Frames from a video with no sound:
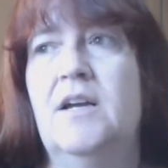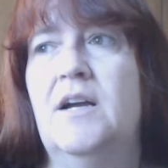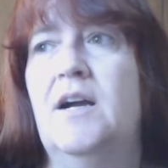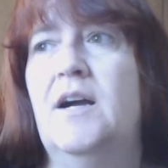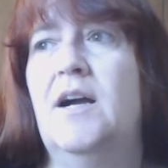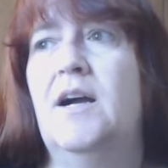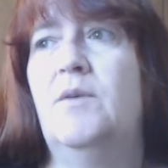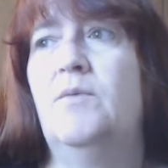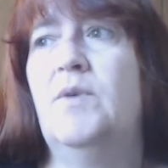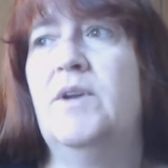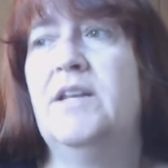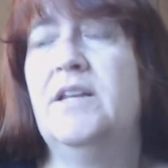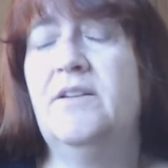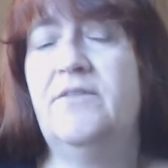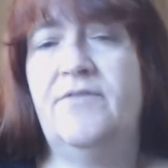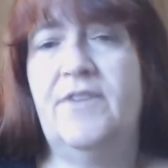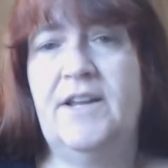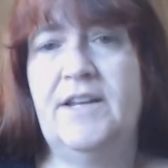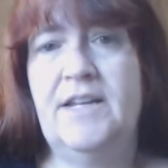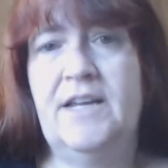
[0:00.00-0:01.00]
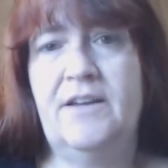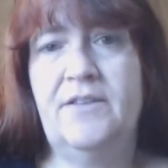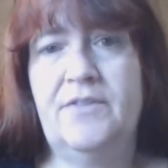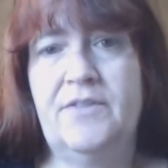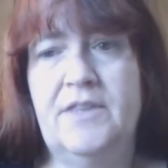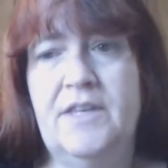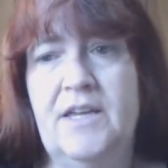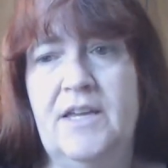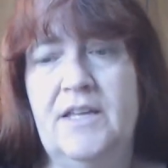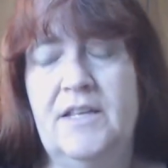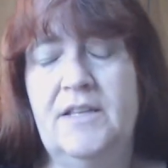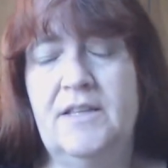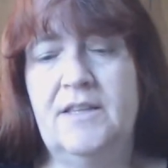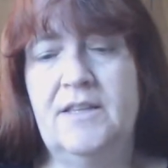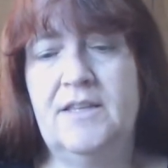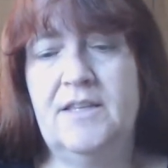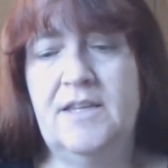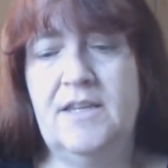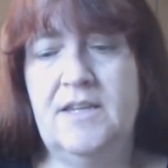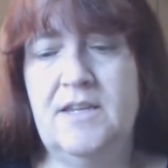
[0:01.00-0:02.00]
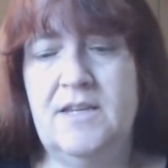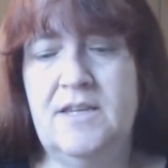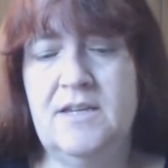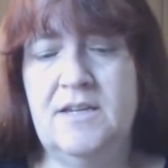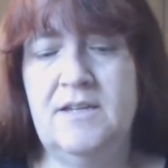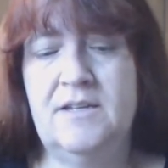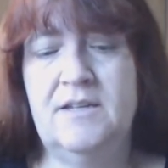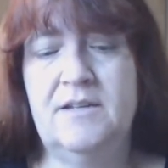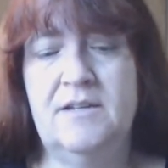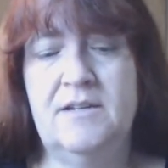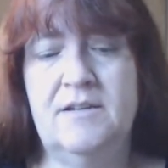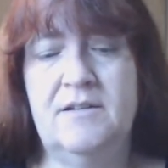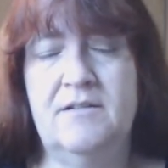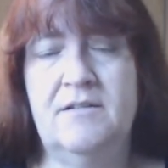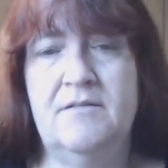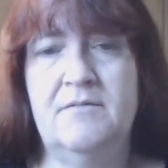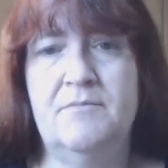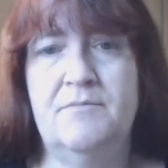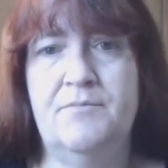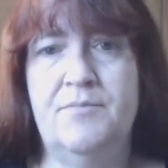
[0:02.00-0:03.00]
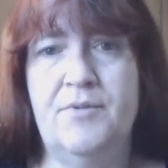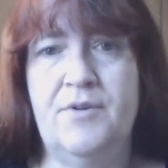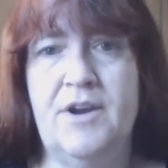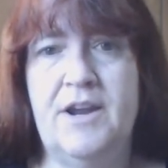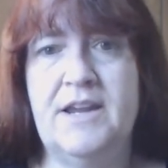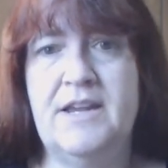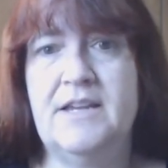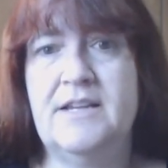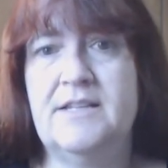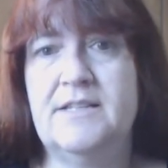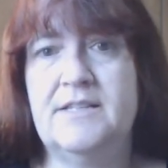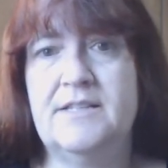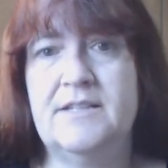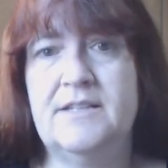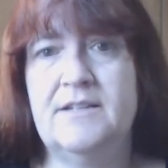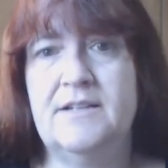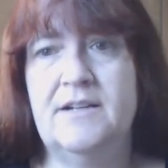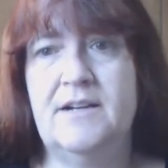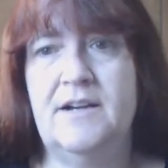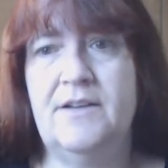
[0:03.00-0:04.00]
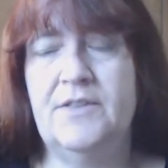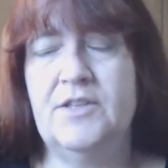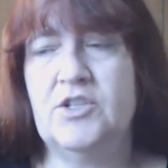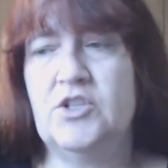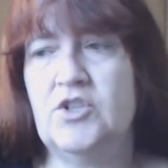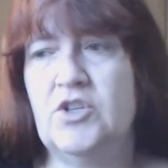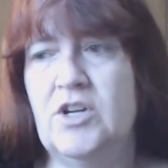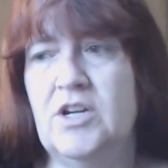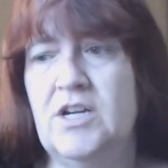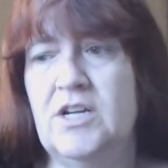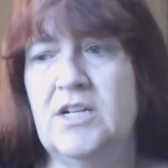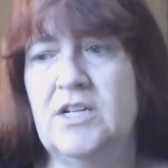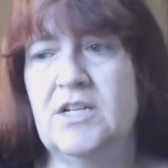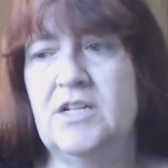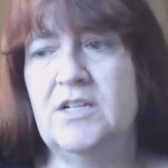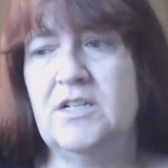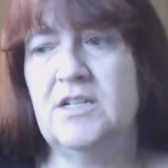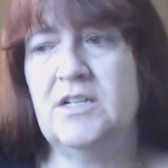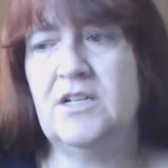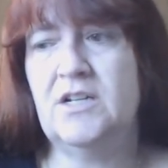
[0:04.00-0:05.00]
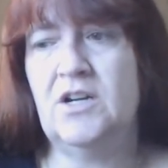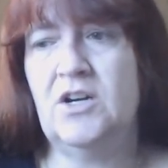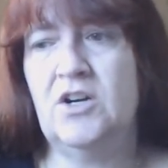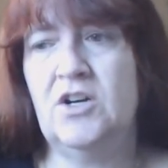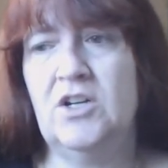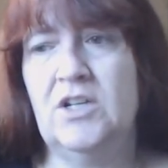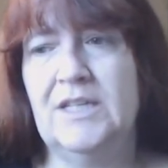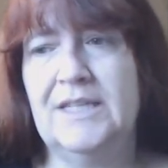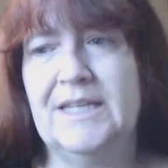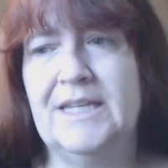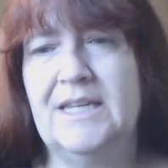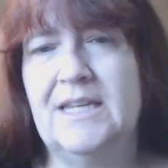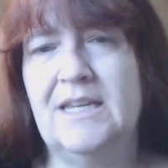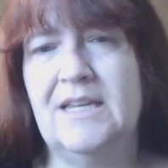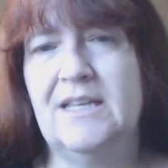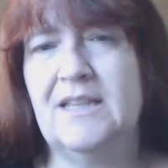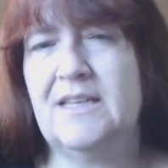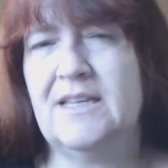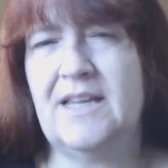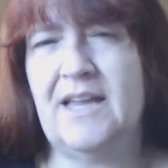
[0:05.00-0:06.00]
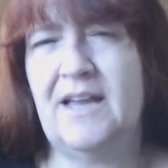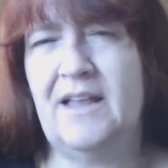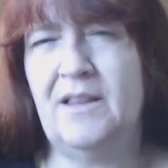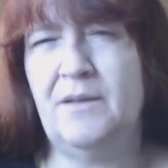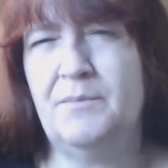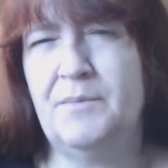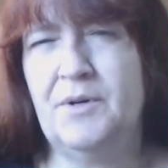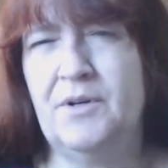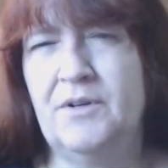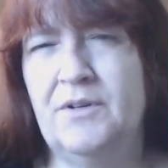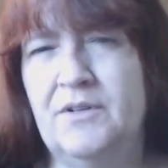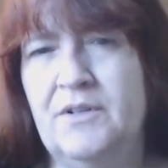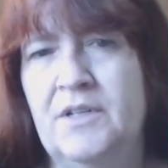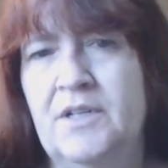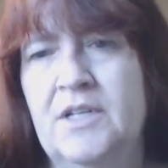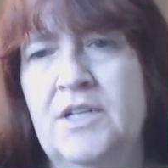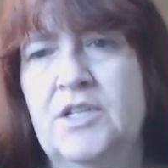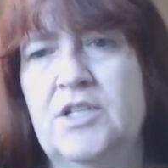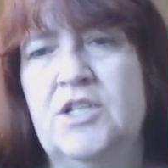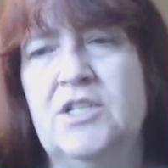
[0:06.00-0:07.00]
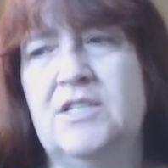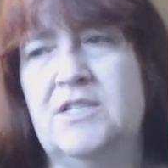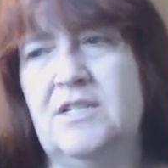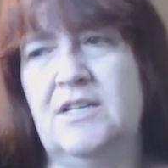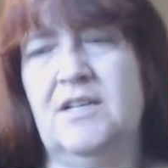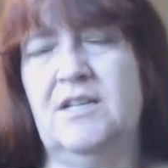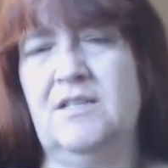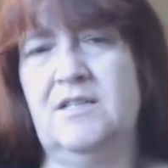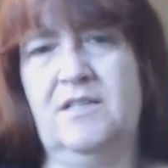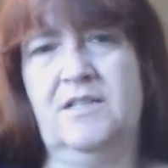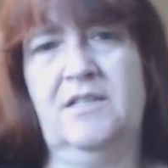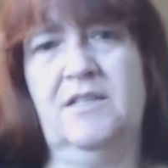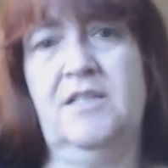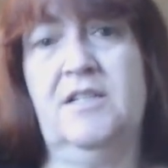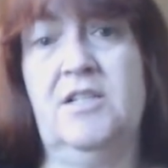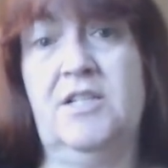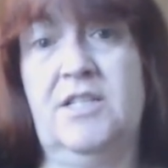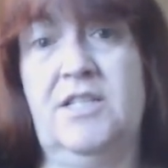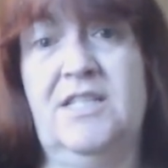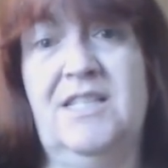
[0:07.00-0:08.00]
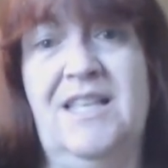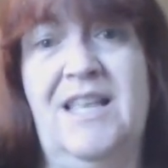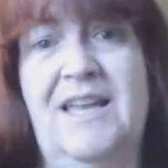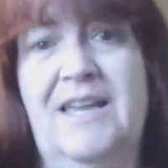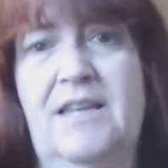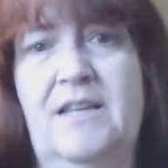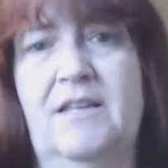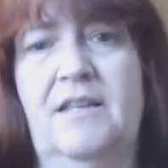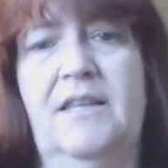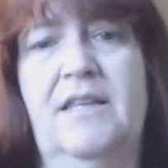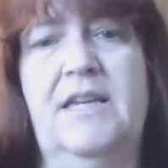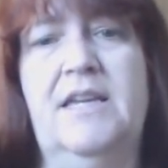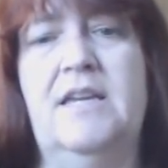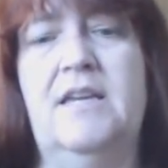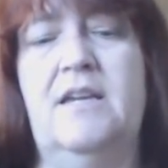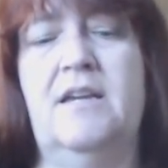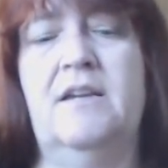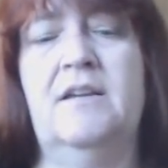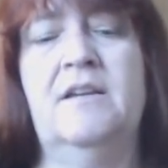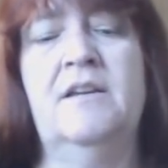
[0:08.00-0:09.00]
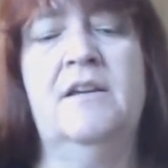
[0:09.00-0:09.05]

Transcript: Uh, we did find out that the brakes on the truck are leaking at the caliper. Just a little slight leak.